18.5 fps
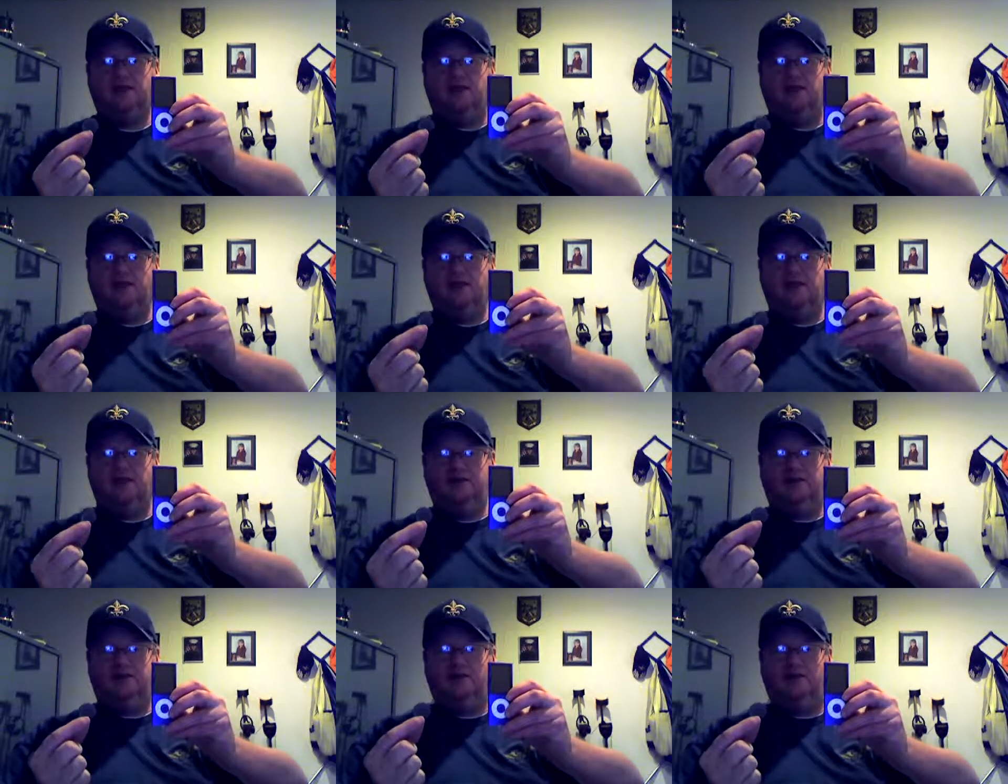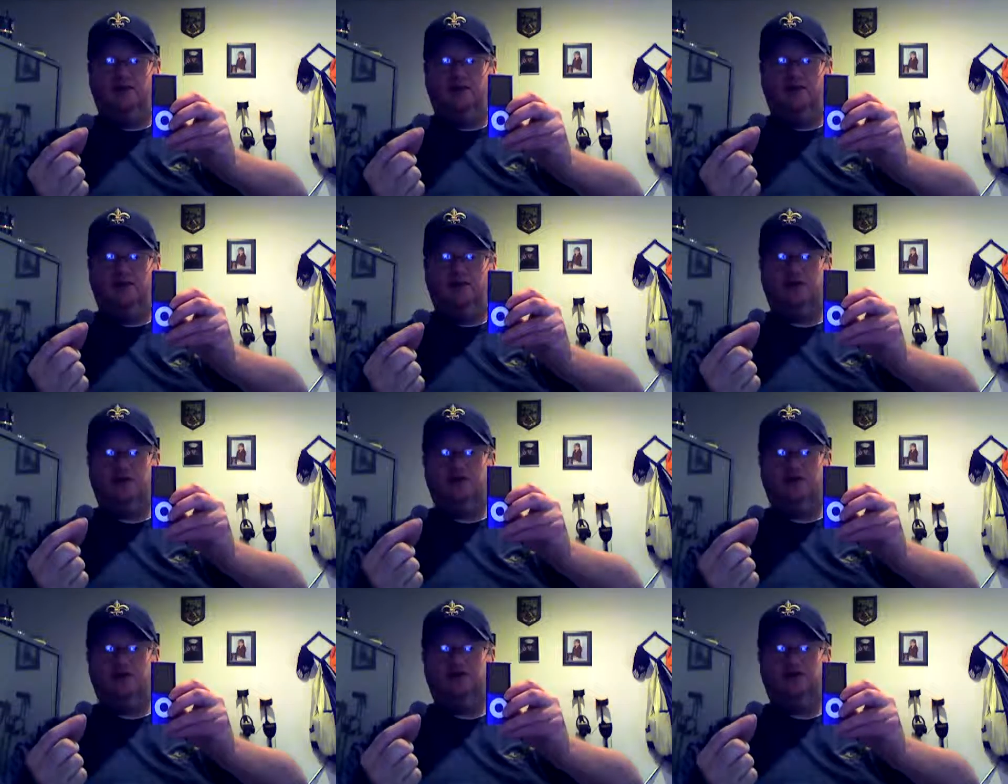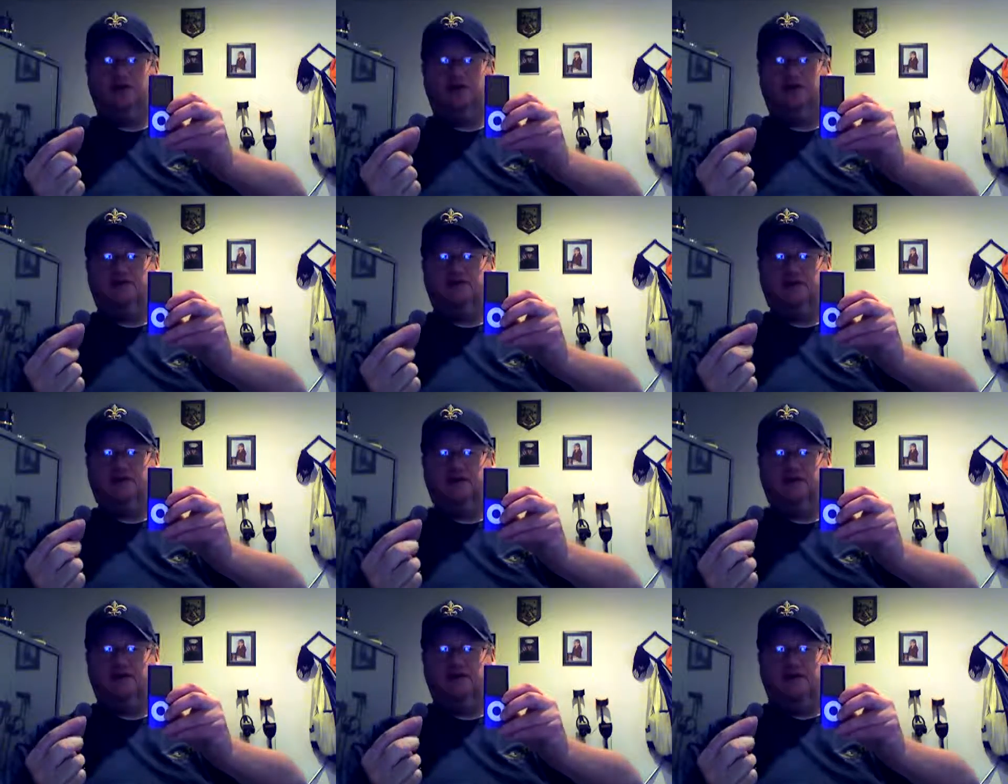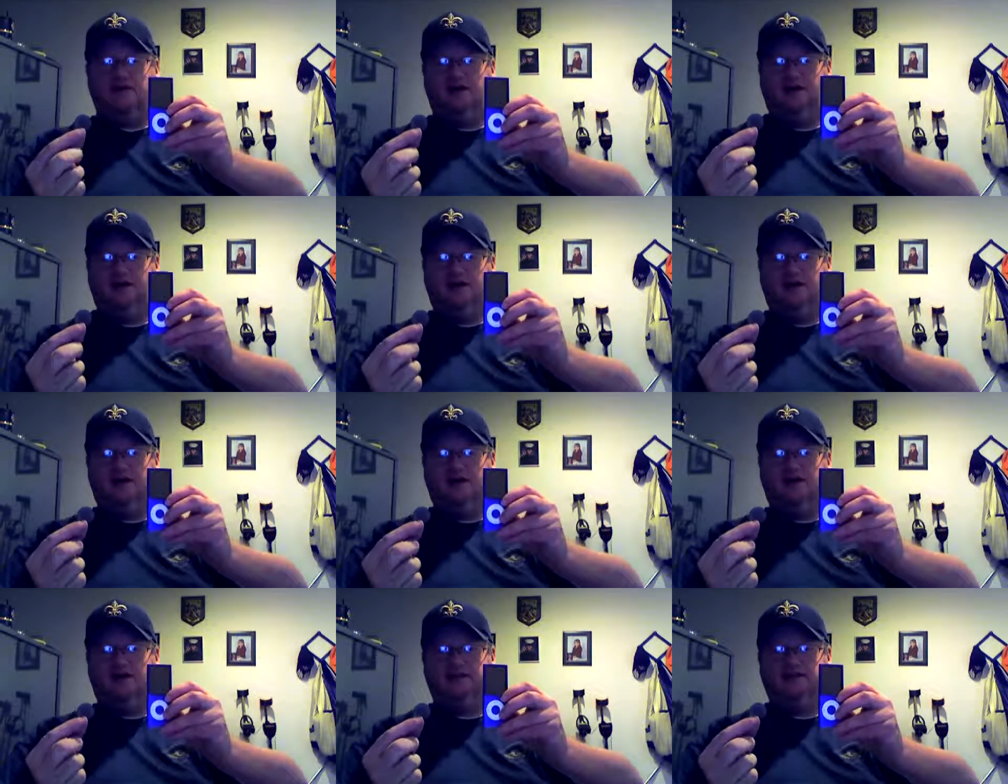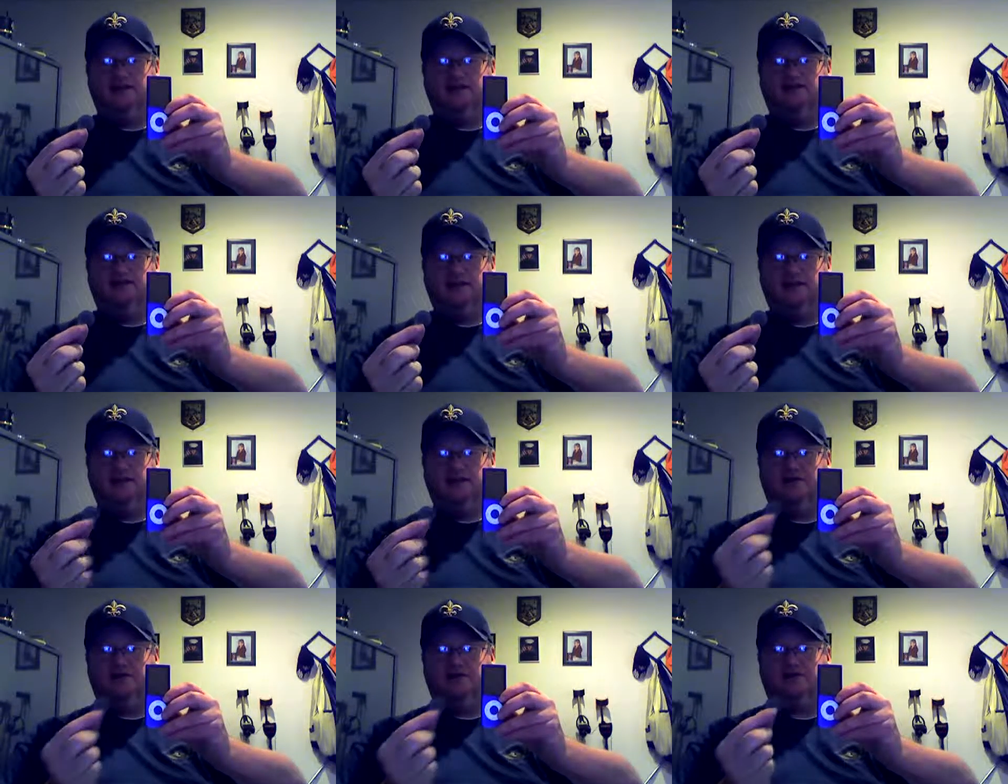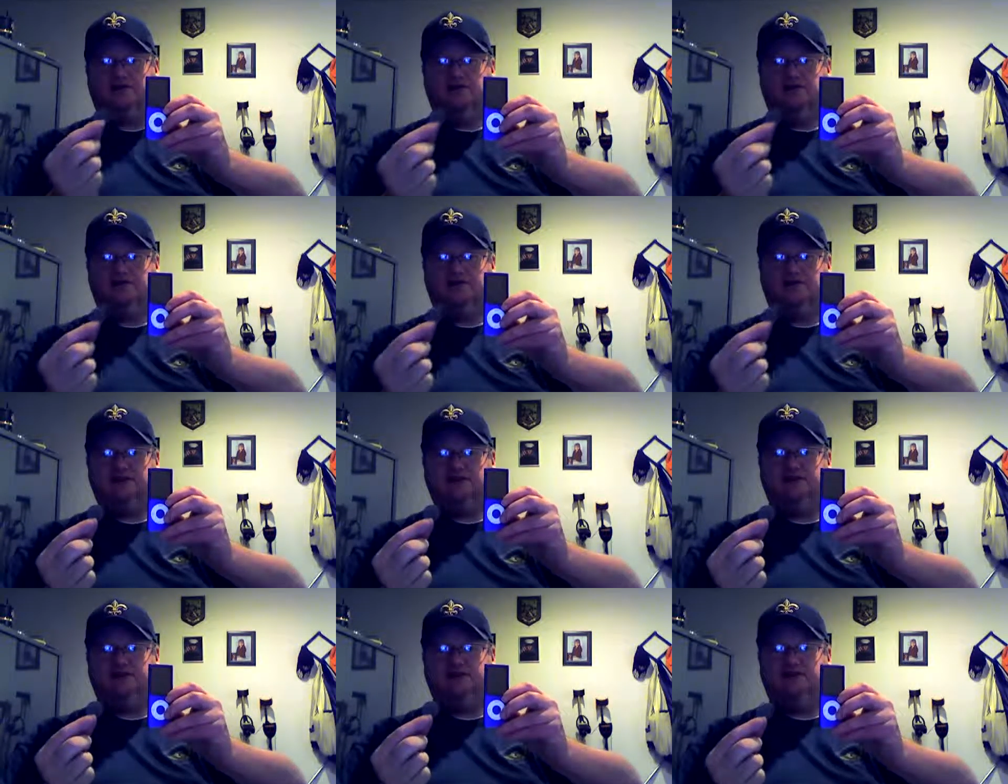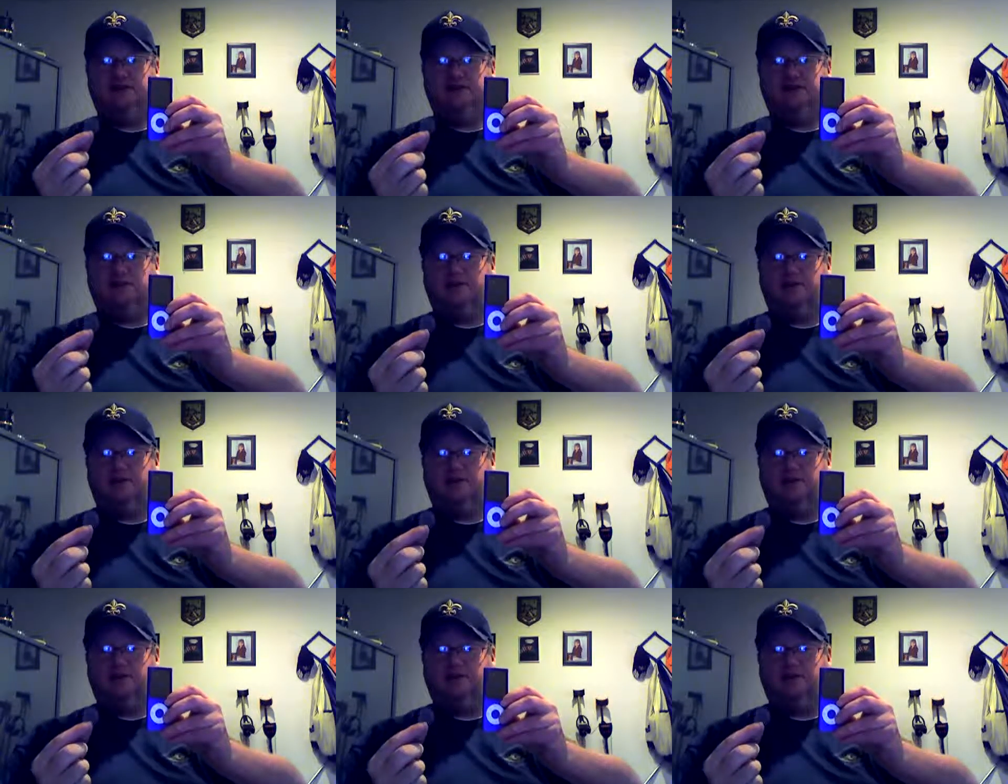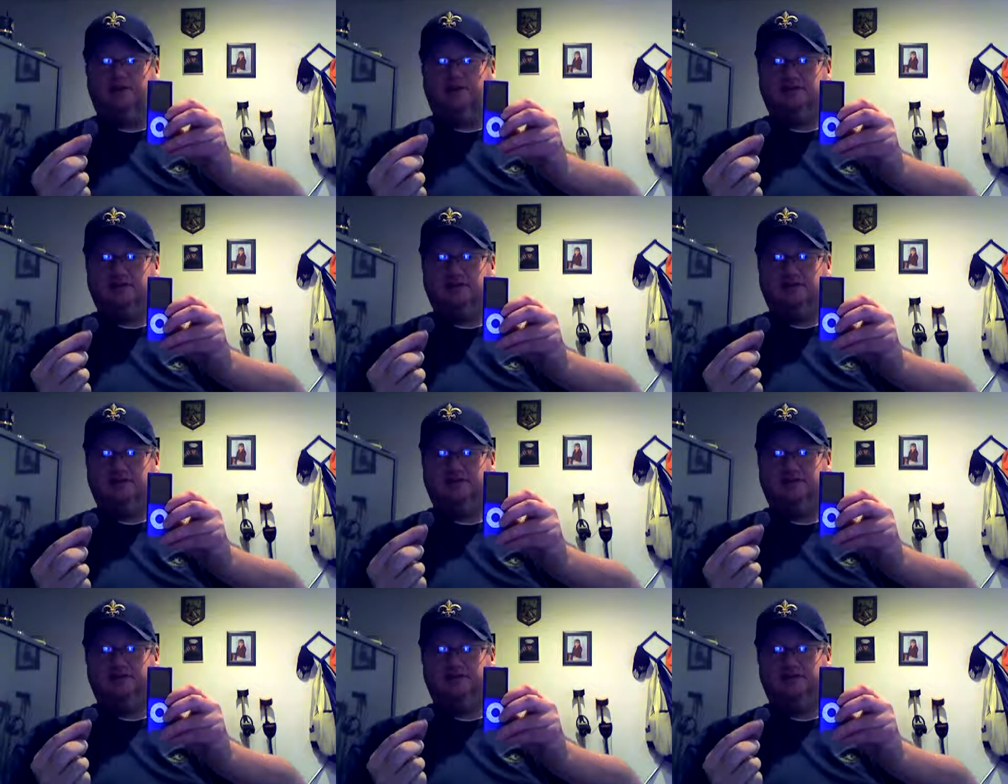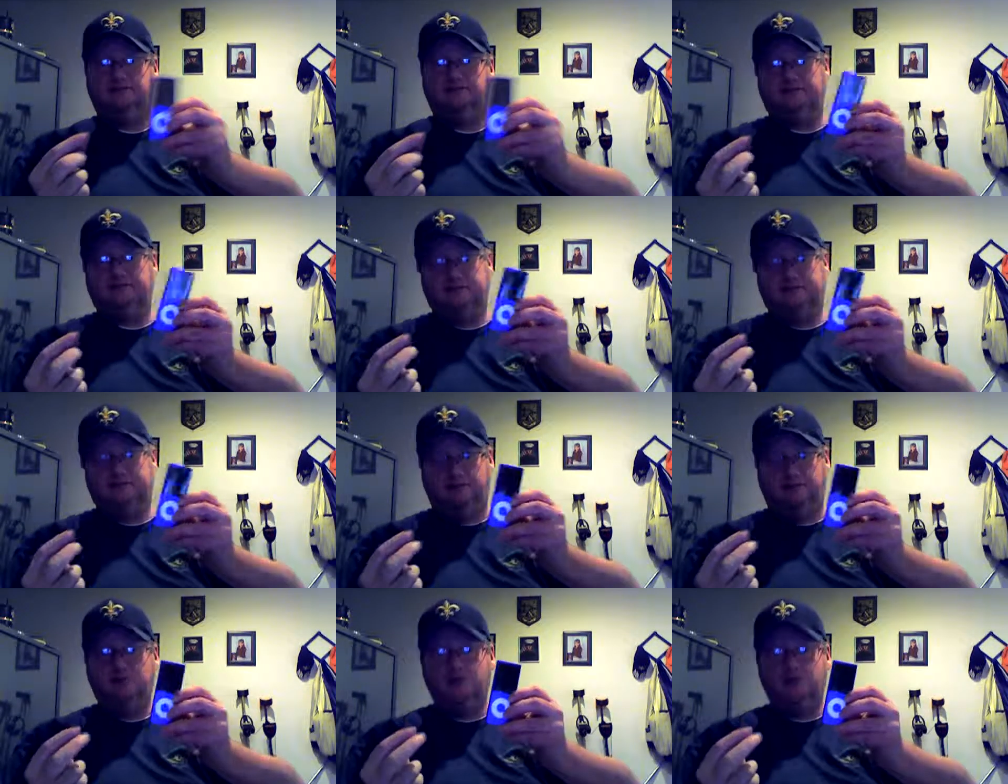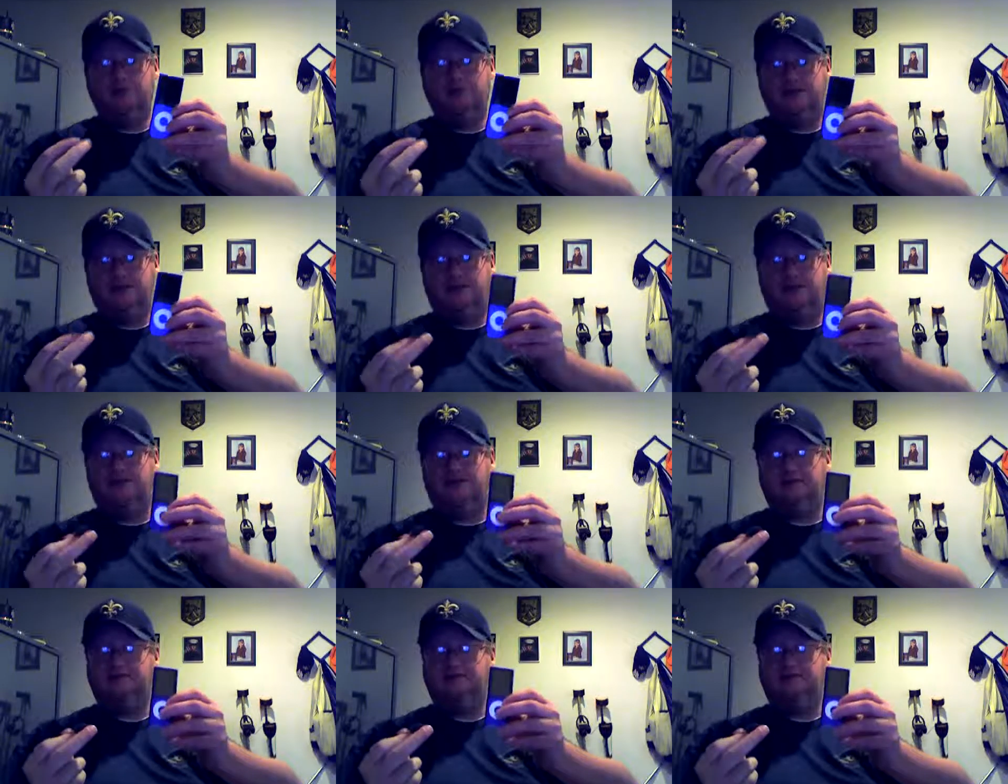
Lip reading: When the coil goes over it in disc mode, if it's close enough, you'll hear a broken signal most of the time.